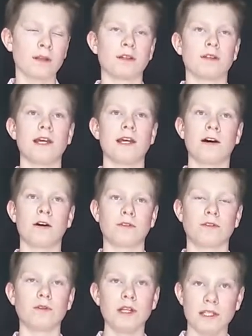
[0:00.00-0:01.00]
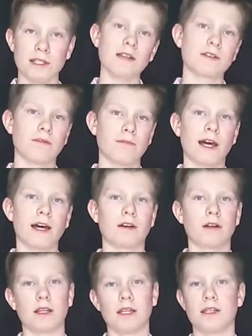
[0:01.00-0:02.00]
Now, the 3 states of
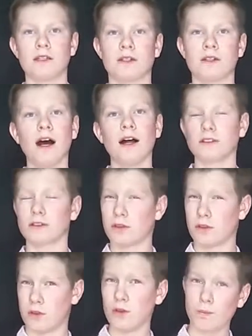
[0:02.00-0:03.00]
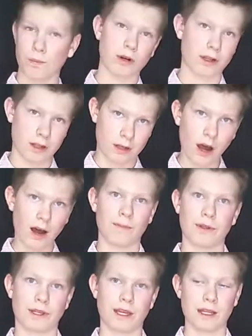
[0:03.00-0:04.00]
matter is not super
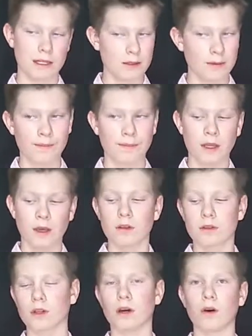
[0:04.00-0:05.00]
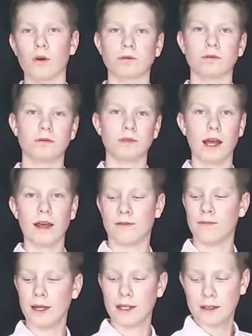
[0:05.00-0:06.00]
complicated. So I have
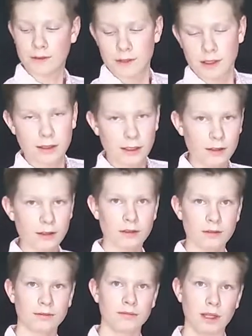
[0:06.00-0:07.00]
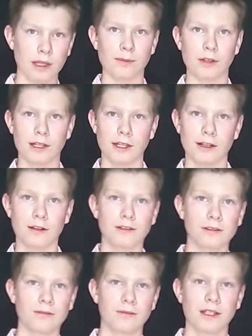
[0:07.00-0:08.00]
my nifty little paper here
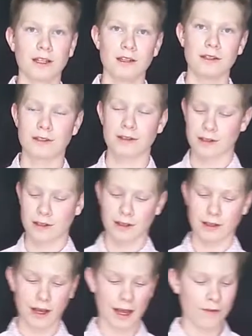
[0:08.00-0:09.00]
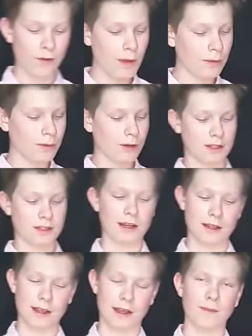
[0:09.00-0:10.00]
because I haven't memorized
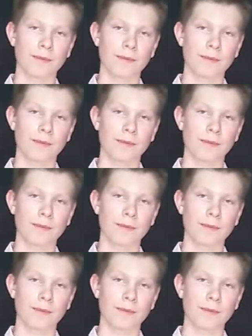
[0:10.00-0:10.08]
anything.